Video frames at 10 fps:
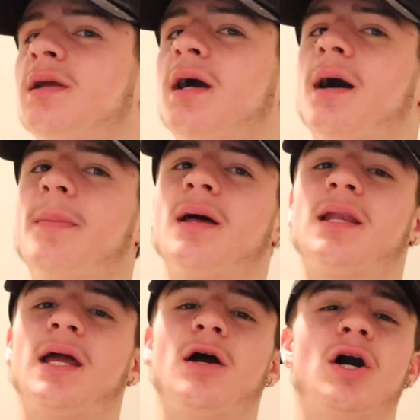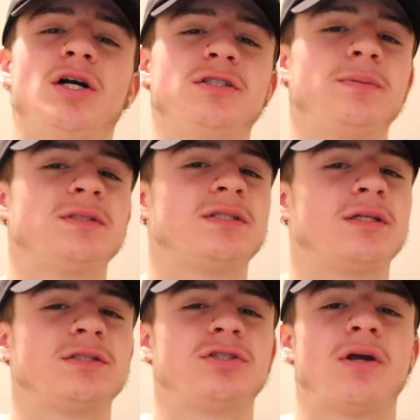I'm not like
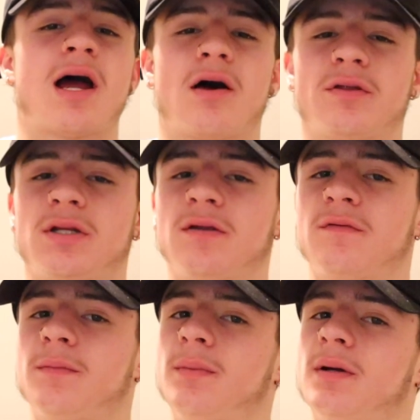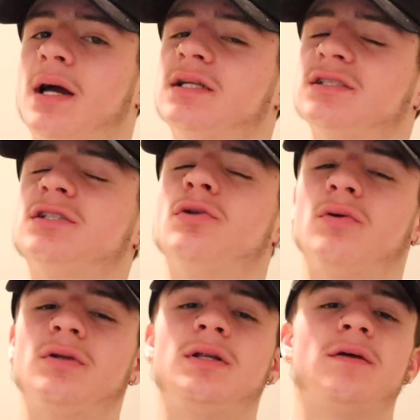100% sure how they're different, but I just
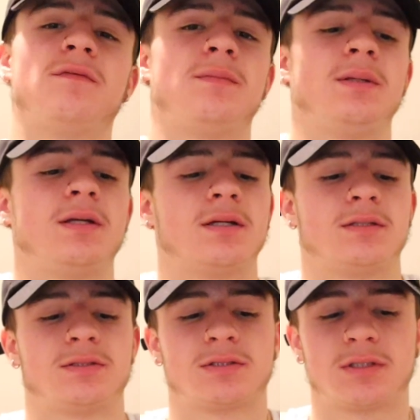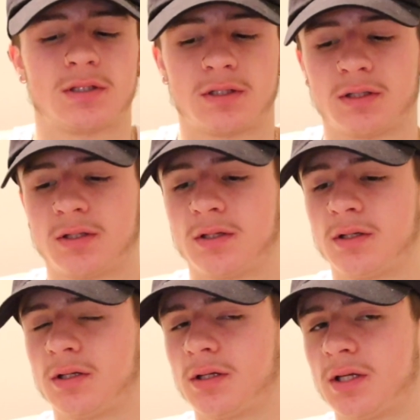know they're different because
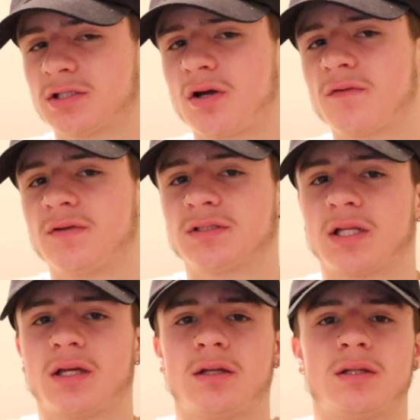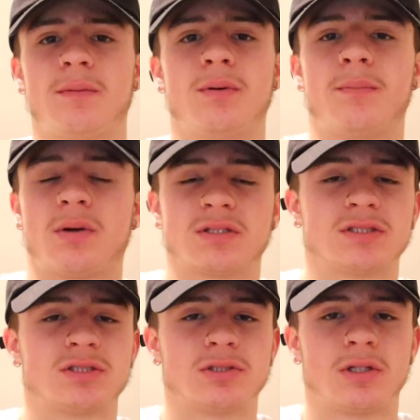it's obvious. Like, they put
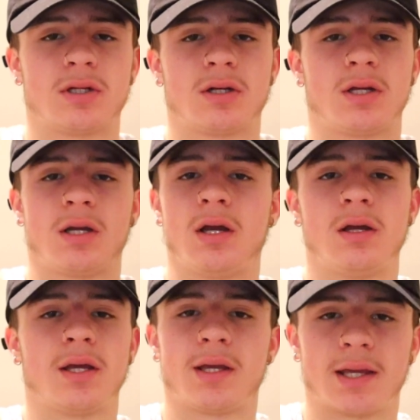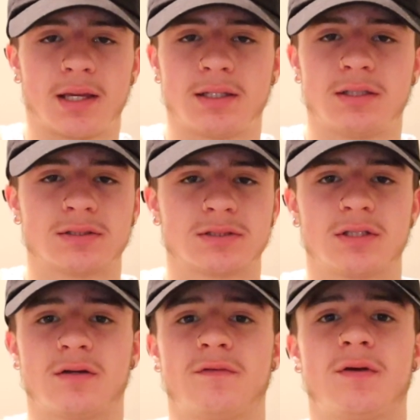processed sugar in candy and
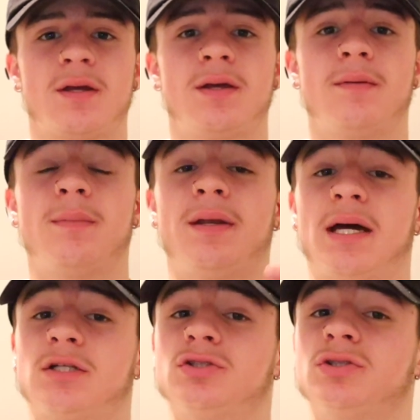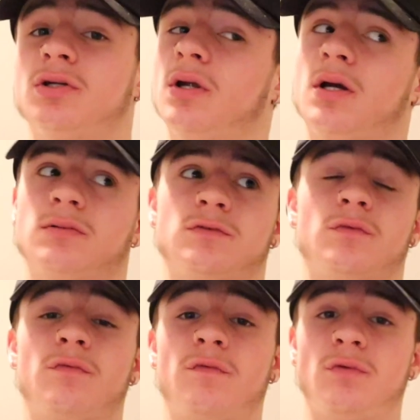stuff, but natural sugar comes from
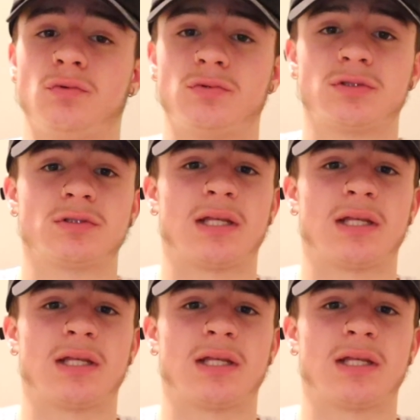fruits.